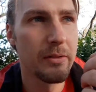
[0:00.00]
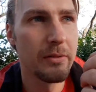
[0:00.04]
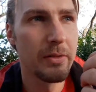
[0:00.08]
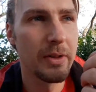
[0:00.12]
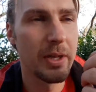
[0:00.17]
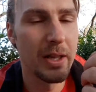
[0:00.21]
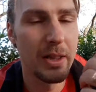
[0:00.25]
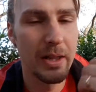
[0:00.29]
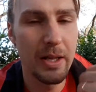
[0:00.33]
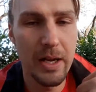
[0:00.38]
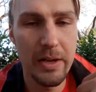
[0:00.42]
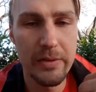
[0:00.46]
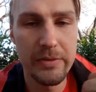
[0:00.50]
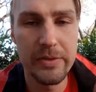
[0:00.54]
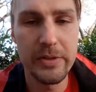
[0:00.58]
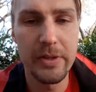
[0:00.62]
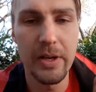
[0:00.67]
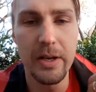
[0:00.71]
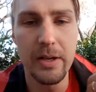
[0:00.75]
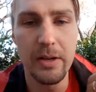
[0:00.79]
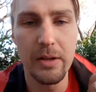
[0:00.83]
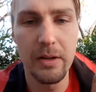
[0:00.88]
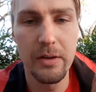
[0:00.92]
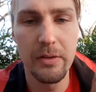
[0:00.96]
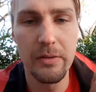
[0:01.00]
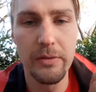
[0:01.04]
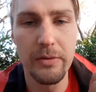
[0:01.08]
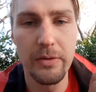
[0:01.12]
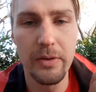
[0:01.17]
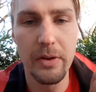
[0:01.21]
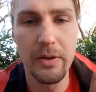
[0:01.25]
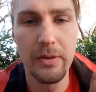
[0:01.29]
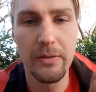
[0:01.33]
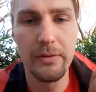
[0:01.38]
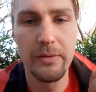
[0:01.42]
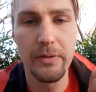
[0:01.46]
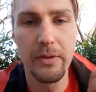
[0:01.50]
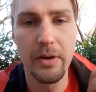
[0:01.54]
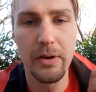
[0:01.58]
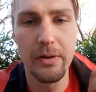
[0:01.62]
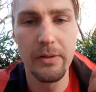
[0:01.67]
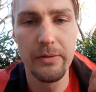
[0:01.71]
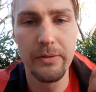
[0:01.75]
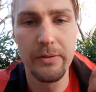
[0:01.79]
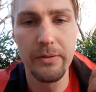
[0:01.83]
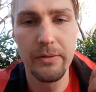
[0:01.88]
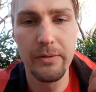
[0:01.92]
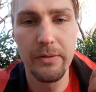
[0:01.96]
the lifestyle of, of,
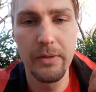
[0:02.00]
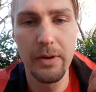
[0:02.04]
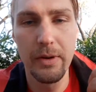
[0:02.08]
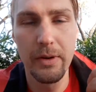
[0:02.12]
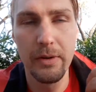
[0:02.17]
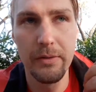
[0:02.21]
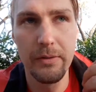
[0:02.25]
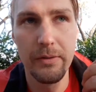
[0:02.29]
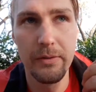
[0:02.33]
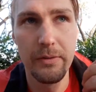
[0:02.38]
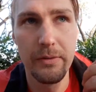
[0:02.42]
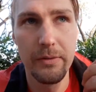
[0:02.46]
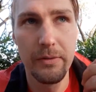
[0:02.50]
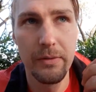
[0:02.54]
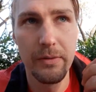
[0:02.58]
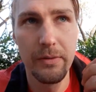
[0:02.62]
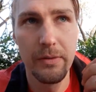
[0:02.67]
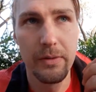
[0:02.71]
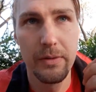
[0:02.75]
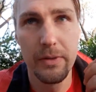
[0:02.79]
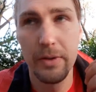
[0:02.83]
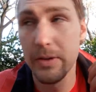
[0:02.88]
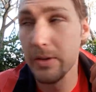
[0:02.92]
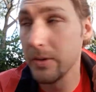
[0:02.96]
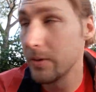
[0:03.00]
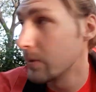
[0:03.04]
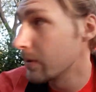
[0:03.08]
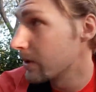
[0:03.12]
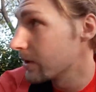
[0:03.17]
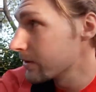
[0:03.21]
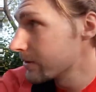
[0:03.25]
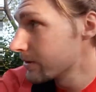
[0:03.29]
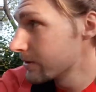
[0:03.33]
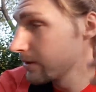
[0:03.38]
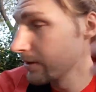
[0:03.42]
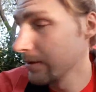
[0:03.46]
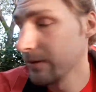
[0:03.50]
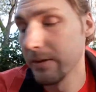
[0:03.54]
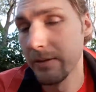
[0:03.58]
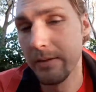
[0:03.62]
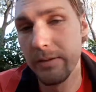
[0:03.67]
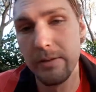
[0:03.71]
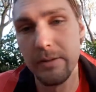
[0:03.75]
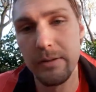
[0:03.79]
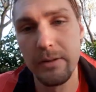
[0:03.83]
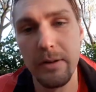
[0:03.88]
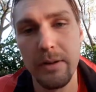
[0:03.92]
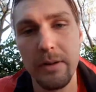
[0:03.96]
of, of the Swedish,
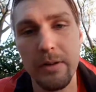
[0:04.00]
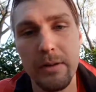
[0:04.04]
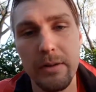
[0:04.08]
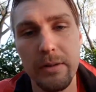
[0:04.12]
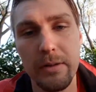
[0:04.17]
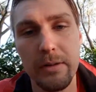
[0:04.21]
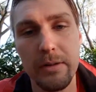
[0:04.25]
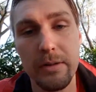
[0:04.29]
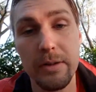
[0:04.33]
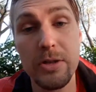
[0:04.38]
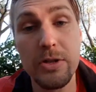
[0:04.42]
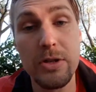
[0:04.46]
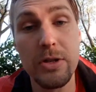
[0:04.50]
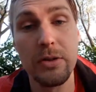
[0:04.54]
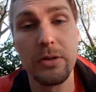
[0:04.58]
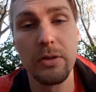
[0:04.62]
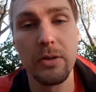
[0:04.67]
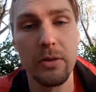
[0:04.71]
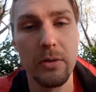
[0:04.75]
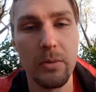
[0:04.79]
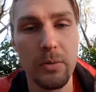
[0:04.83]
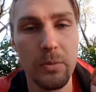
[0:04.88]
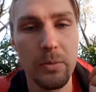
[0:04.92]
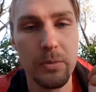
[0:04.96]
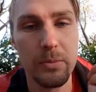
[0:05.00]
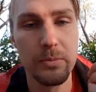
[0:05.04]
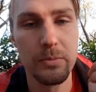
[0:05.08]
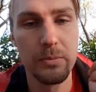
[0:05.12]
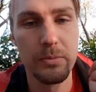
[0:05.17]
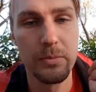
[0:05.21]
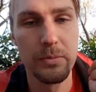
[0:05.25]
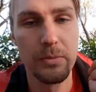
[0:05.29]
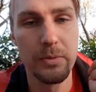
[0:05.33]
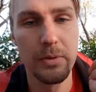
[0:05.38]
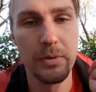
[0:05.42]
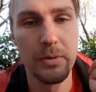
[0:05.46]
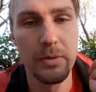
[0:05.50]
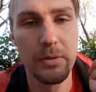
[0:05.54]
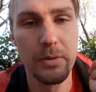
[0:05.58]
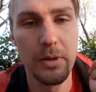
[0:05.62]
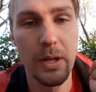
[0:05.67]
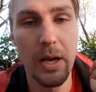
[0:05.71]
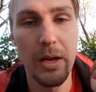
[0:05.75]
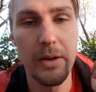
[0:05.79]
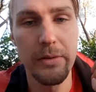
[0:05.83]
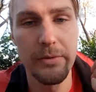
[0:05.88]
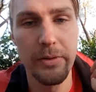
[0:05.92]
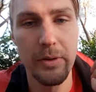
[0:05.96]
the, the, digital
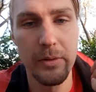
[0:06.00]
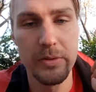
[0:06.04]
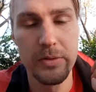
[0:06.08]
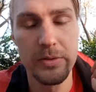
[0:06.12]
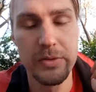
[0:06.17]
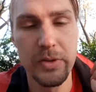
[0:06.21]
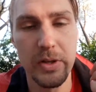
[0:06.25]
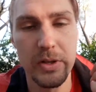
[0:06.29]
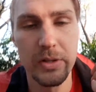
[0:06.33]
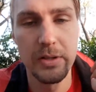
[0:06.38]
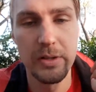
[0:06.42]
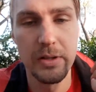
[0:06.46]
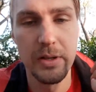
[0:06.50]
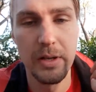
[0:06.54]
life, I would say.